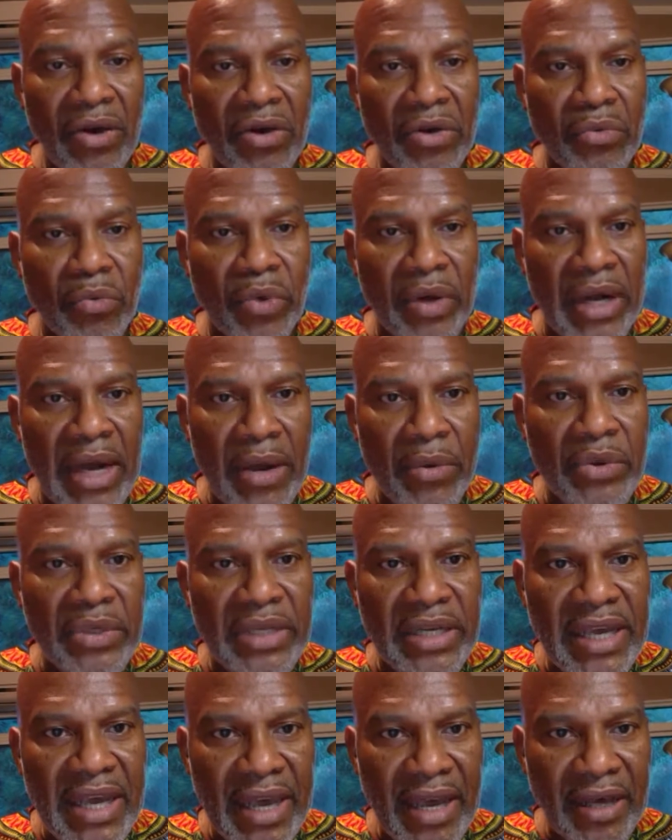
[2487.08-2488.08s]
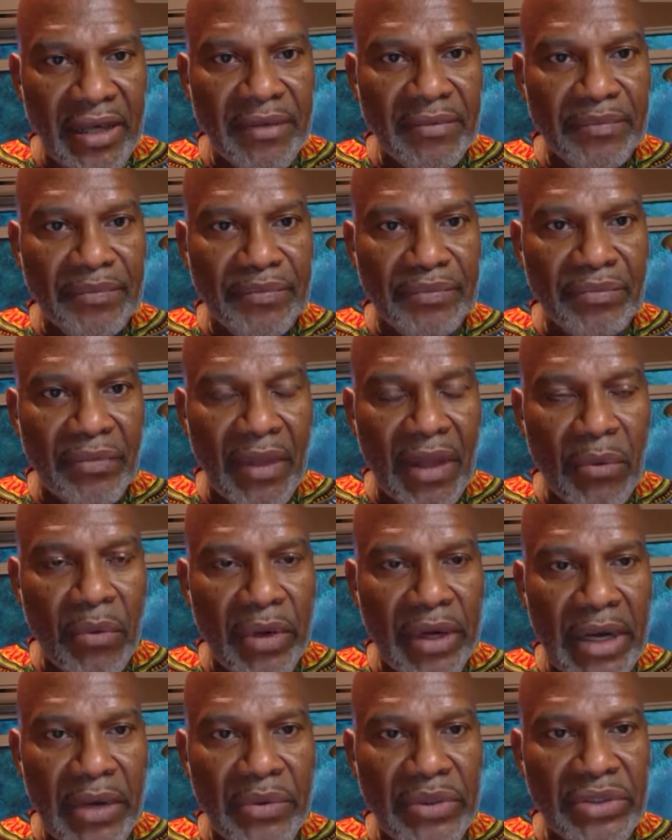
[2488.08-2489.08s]
What I would get,
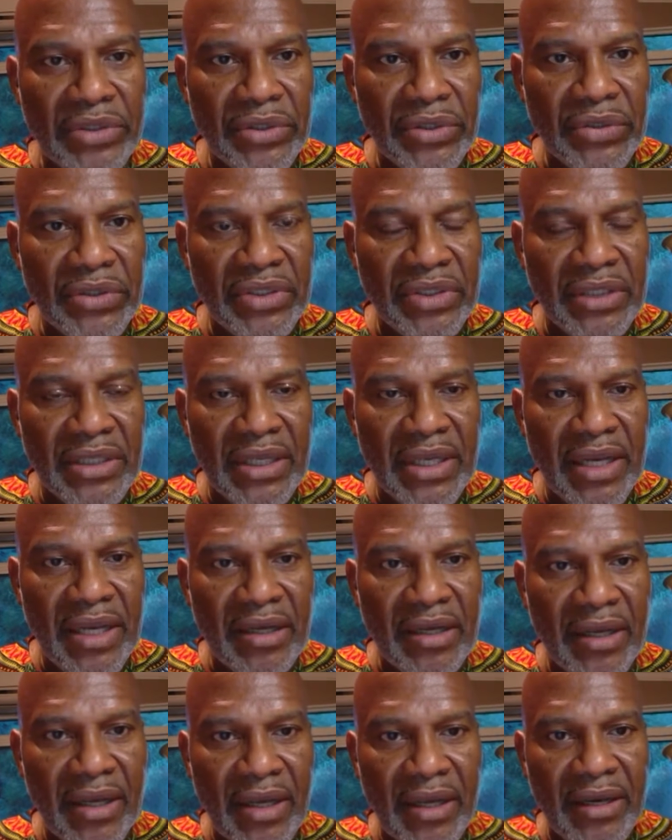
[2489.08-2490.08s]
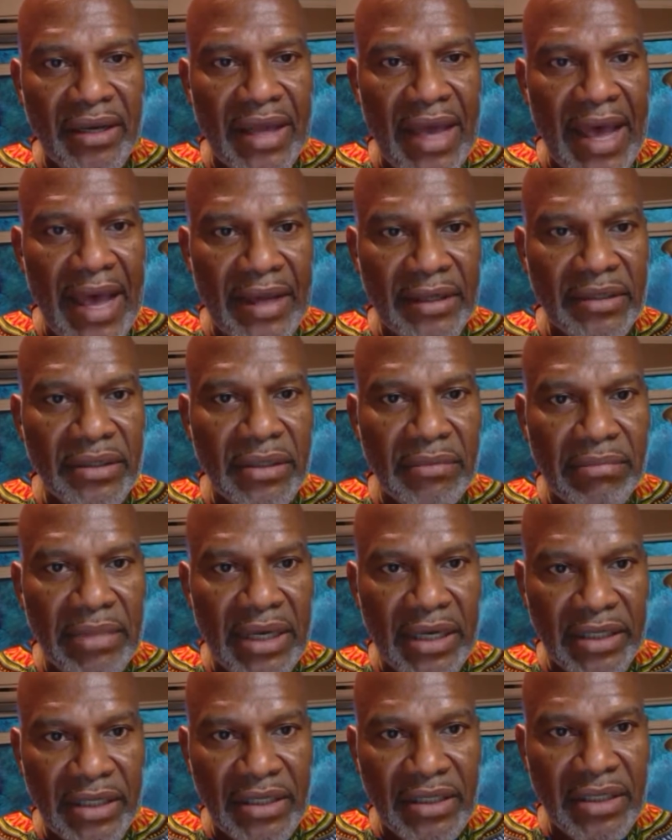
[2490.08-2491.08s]
what I would do is to get an
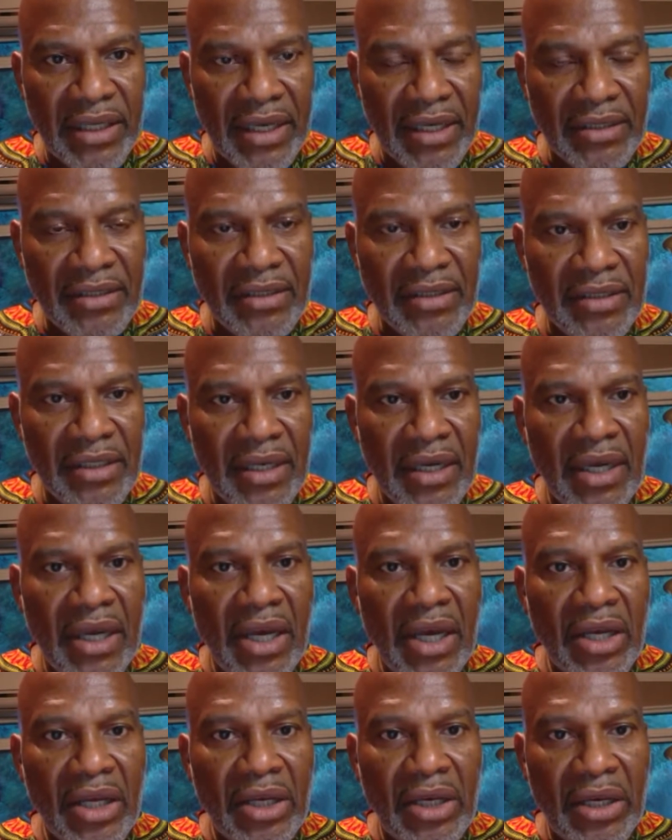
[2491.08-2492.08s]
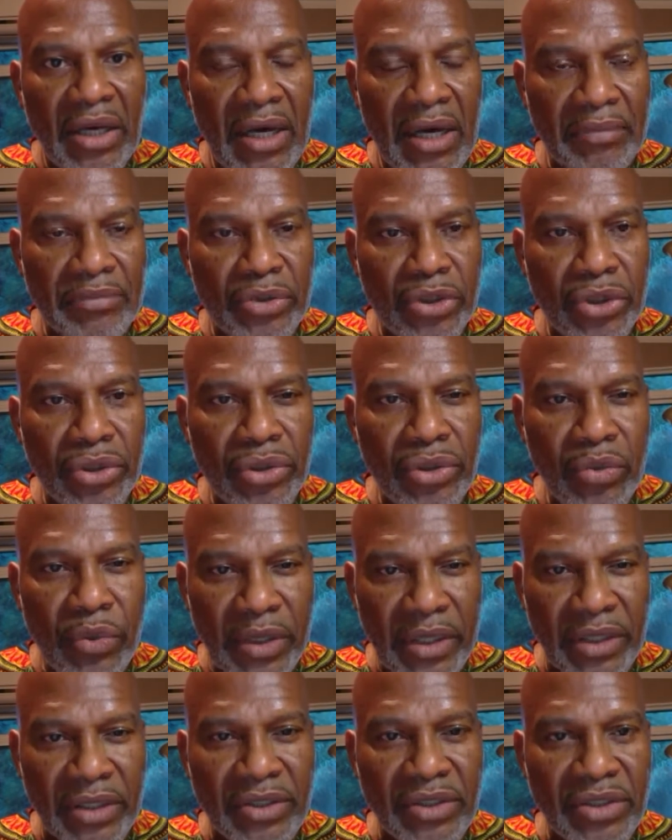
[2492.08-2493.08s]
antibody test 2
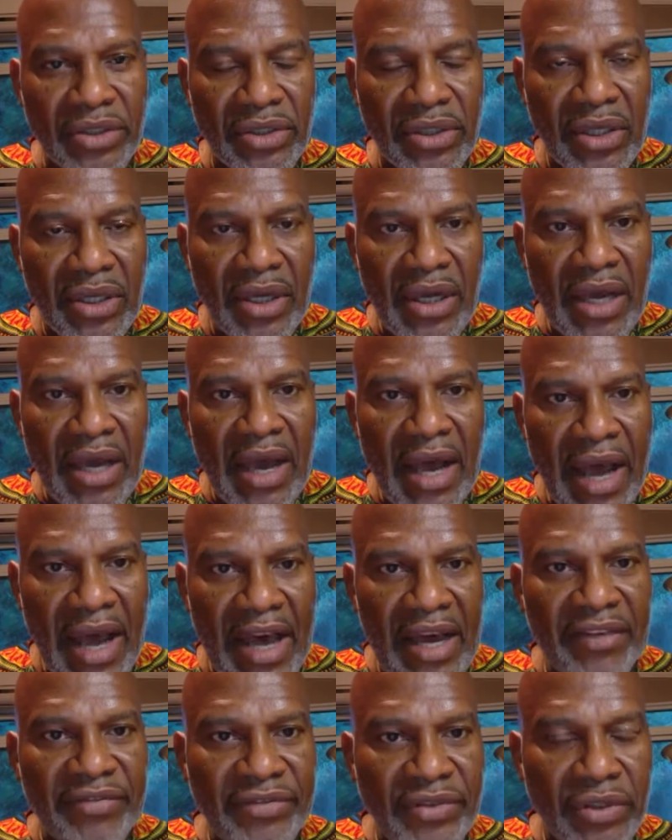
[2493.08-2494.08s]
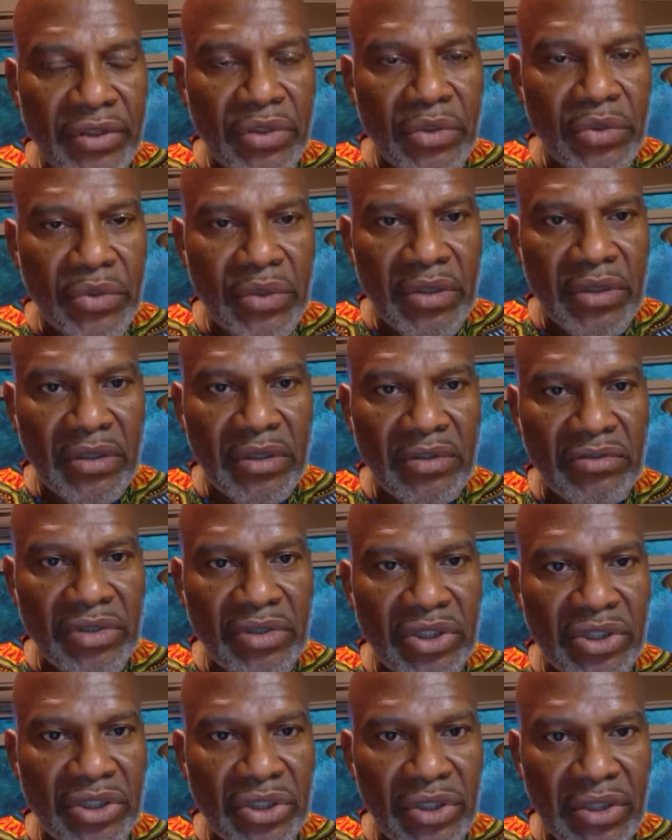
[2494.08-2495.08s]
weeks after you were
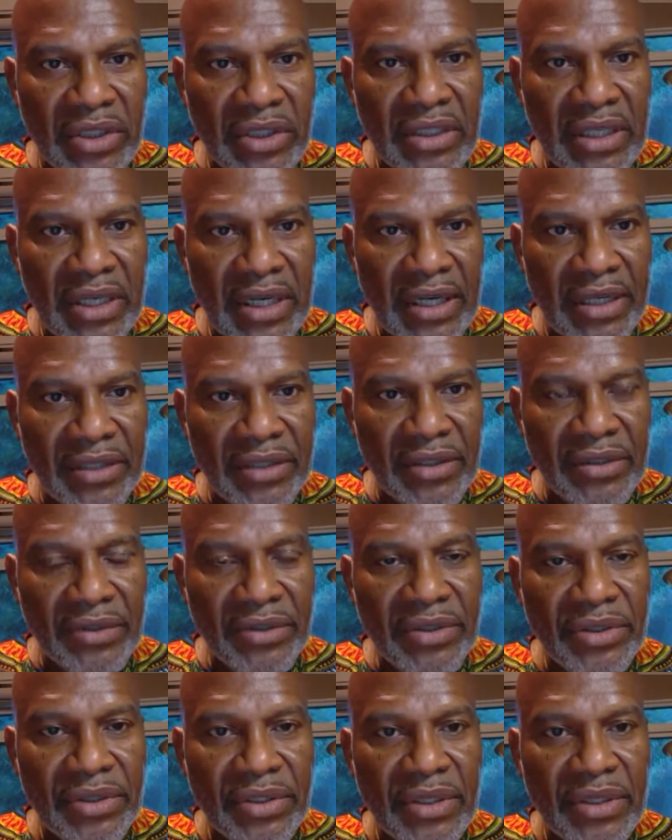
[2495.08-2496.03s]
originally diagnosed,